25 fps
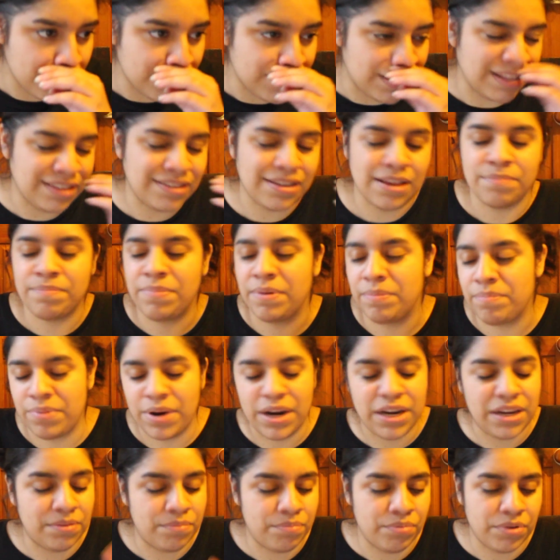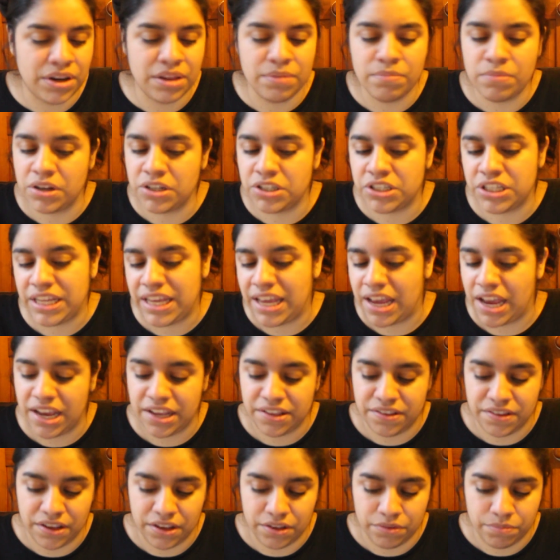Let's say pretty much the
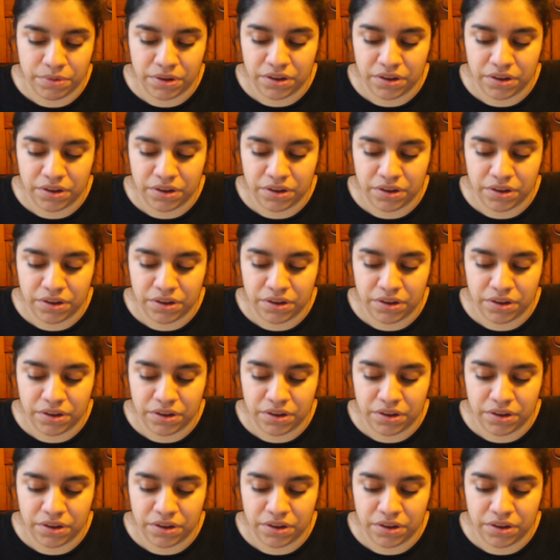80s,